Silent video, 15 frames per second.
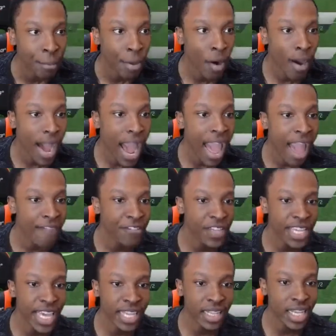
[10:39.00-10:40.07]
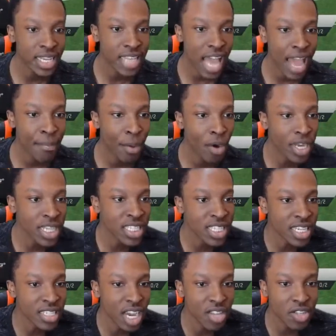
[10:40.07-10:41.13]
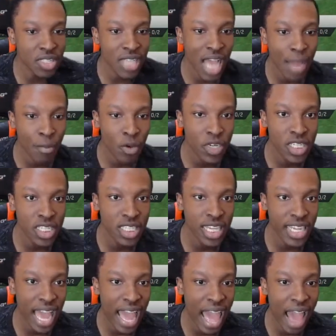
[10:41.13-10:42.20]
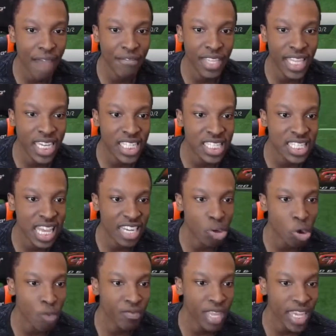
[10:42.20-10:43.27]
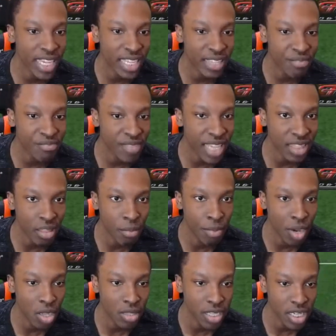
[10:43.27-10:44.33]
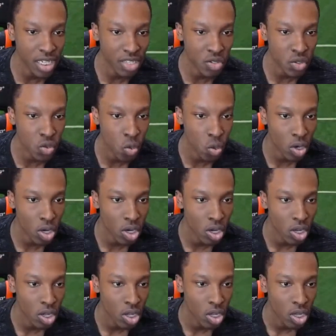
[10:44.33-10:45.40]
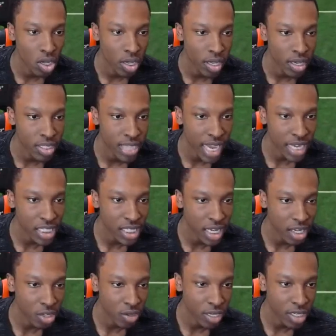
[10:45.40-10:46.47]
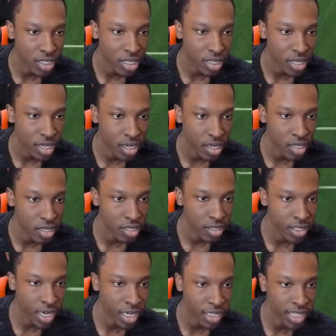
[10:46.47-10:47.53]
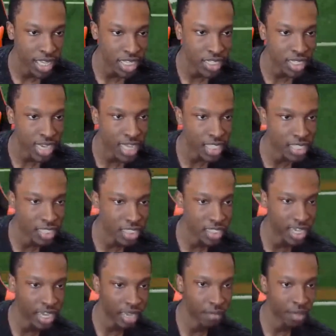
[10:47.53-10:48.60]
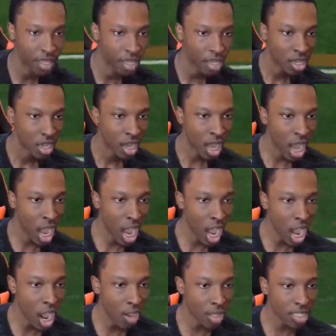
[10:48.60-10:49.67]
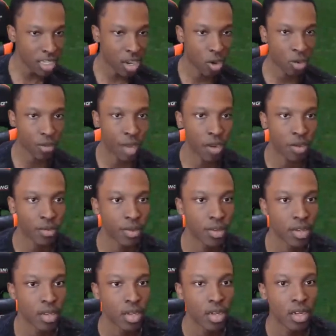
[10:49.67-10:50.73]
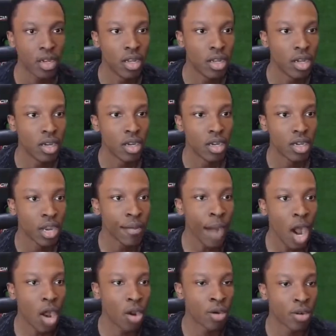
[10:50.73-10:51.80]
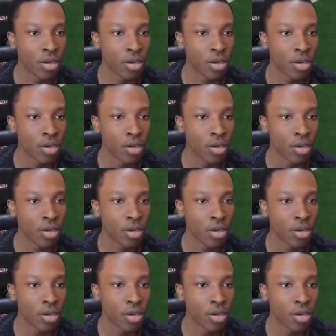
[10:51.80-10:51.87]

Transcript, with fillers: Bro, I have to get this. I, bro, this is another time where it's just like I have to keep this because I know if they get the ball, they're going to score. And it's actually kind of crazy that they're, they're this nice in this game. Oh, let's go. Come on. Come on.